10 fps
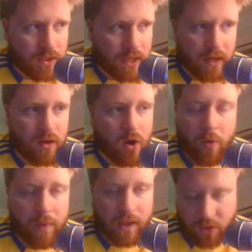second
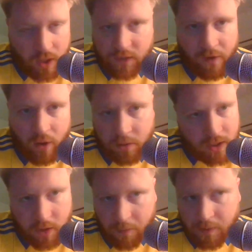goal, but that's not his fault. He was
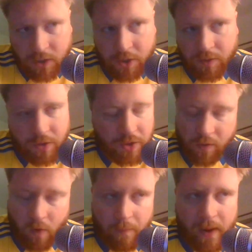in a good position. It's just
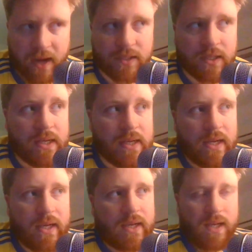the wrong pass.
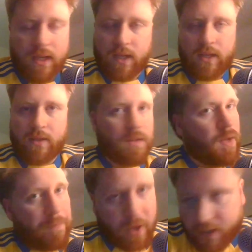
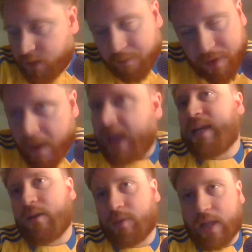But in the
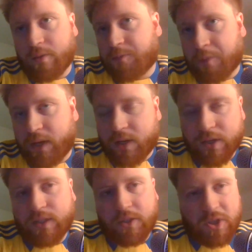main, that was pretty
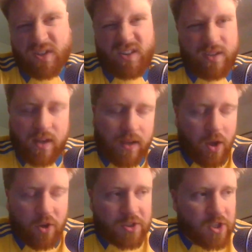good. It's just
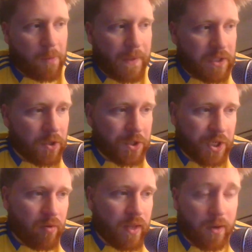the odd sloppy touch
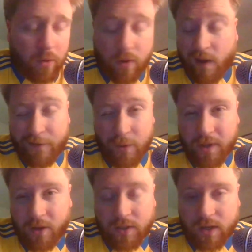here and there. There were quite a few
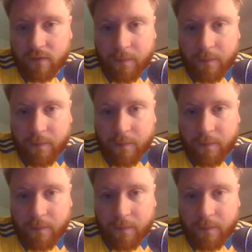of those. I don't know if